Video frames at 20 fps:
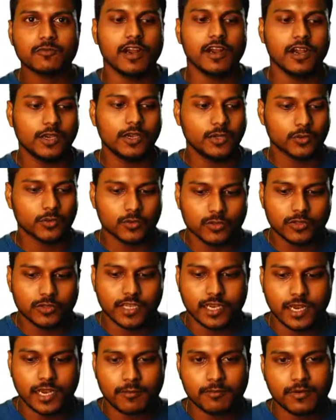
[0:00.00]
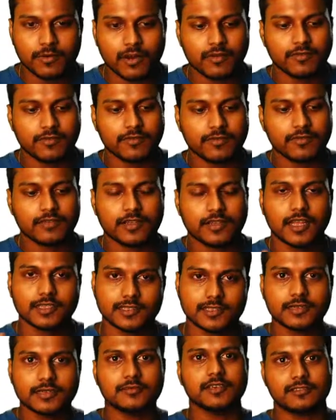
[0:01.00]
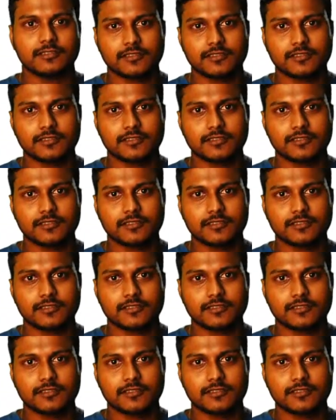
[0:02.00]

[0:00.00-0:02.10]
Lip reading: to the number of customers?